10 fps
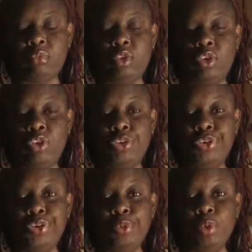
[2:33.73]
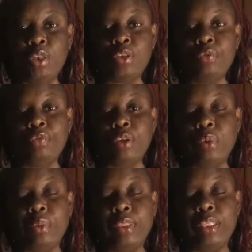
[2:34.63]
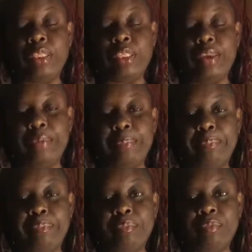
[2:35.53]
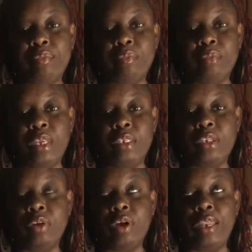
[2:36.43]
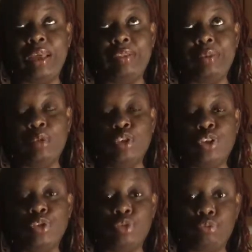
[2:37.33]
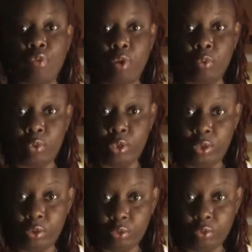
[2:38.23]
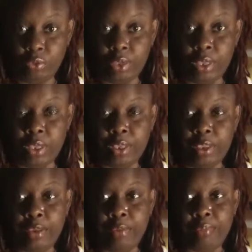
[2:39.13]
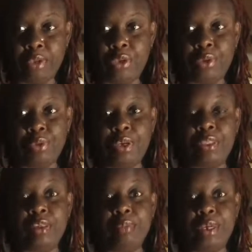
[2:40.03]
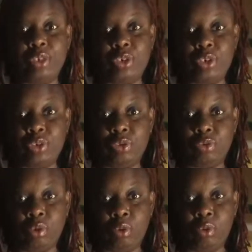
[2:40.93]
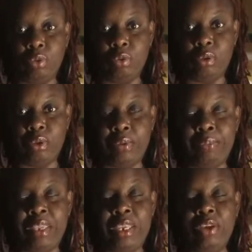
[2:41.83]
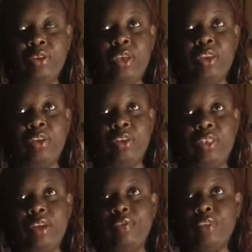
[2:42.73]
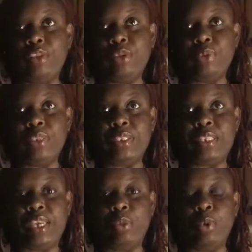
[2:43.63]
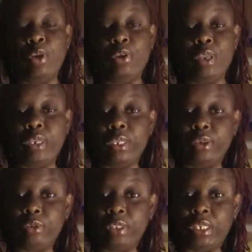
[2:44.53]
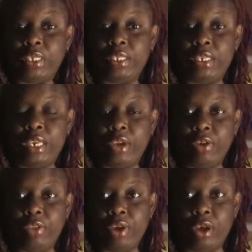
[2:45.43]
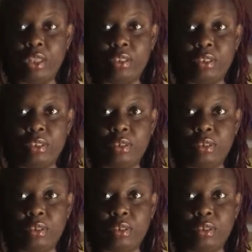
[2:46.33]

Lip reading: You want to flow within them and don't allow them to control you, but you get them under control. Meaning you get yourself into a state where you can literally see your thoughts.